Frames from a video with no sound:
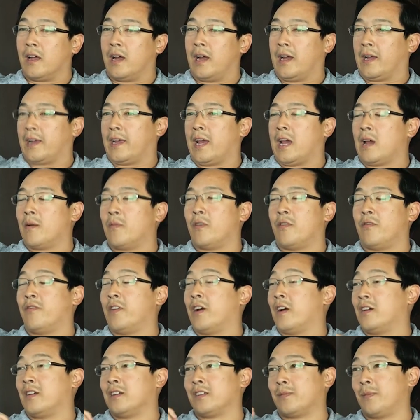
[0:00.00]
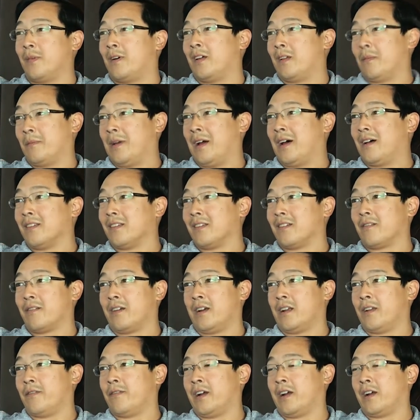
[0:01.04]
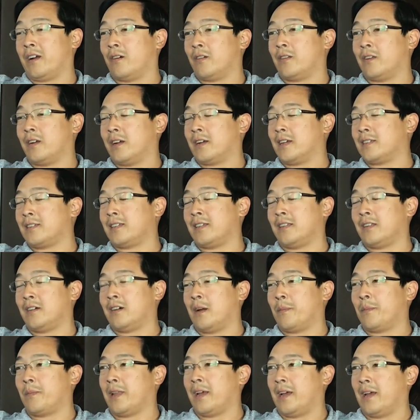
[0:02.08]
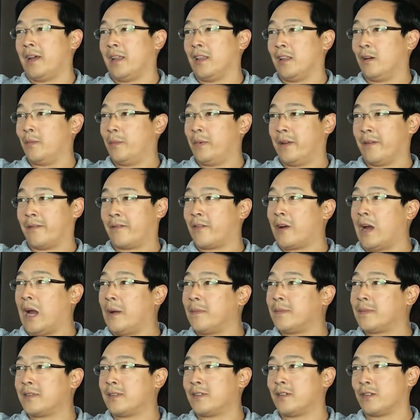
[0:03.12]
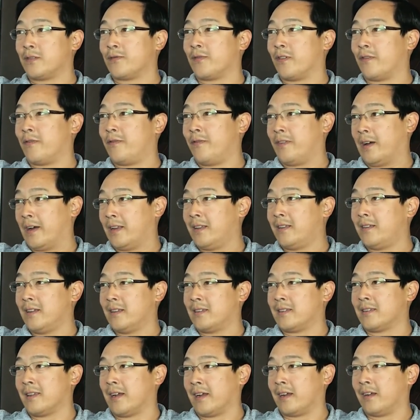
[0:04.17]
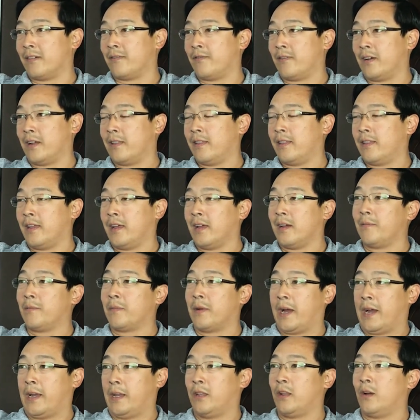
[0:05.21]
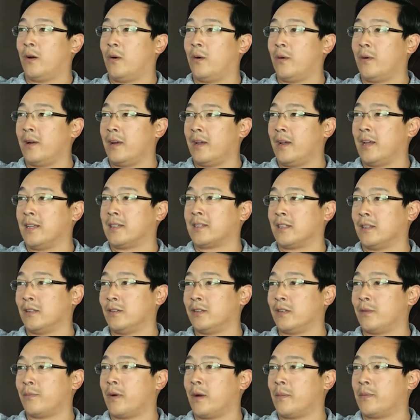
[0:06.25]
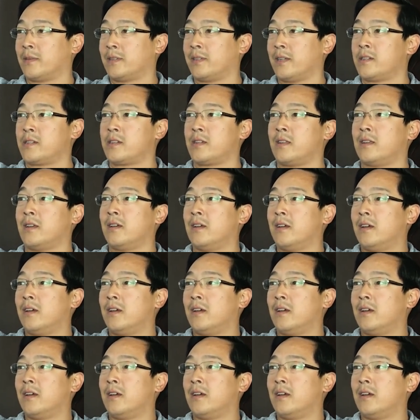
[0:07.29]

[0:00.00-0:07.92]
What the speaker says: I gamble very small amount, right? If I go to a casino, I play a little bit of craps just for fun. It's like a fun thing, but I know it's a losing proposition.